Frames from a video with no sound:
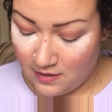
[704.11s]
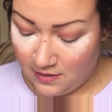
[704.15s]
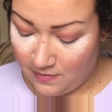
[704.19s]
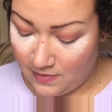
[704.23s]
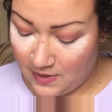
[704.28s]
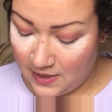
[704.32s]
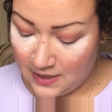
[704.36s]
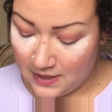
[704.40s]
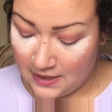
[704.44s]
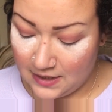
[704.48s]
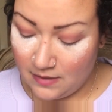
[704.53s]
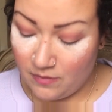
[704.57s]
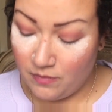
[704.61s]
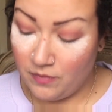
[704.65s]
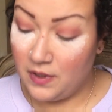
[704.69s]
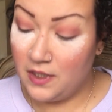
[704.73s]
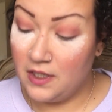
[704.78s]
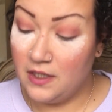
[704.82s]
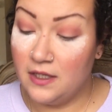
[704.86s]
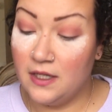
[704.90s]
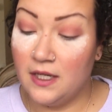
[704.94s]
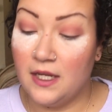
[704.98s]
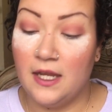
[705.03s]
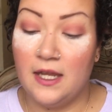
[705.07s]
I'm gonna dip
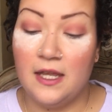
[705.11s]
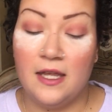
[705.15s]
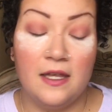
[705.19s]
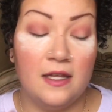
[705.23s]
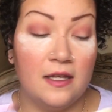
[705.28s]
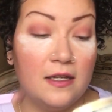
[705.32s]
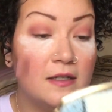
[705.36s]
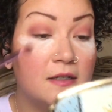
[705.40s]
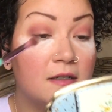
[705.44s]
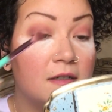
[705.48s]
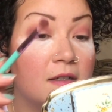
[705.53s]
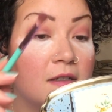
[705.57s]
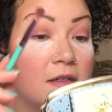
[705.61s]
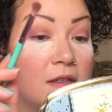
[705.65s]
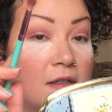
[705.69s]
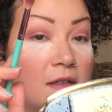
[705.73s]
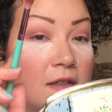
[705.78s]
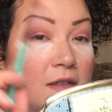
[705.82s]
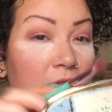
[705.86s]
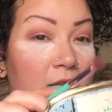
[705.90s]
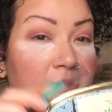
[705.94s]
in again,